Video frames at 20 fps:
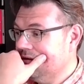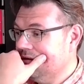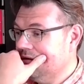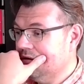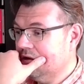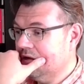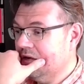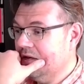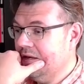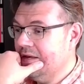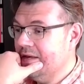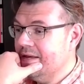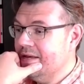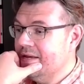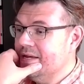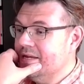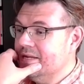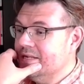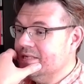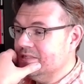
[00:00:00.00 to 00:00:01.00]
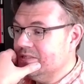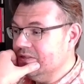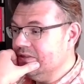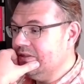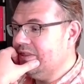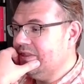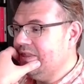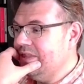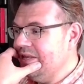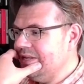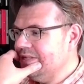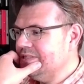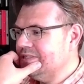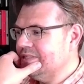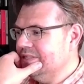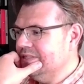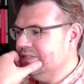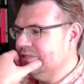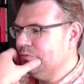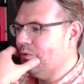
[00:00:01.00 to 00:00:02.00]
Okay, so this
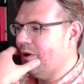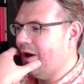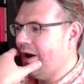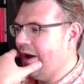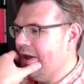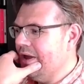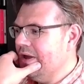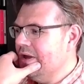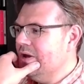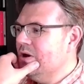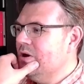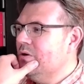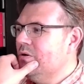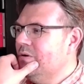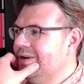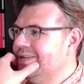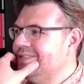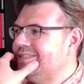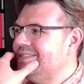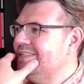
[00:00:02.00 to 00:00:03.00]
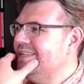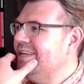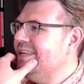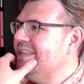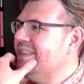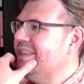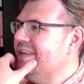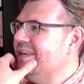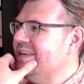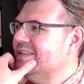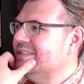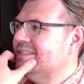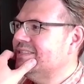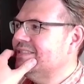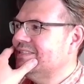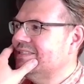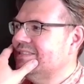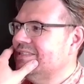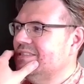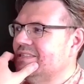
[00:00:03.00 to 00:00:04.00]
is why we see
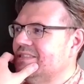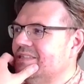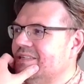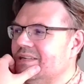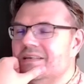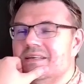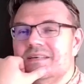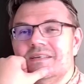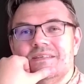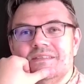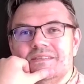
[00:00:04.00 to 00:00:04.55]
this. Yeah?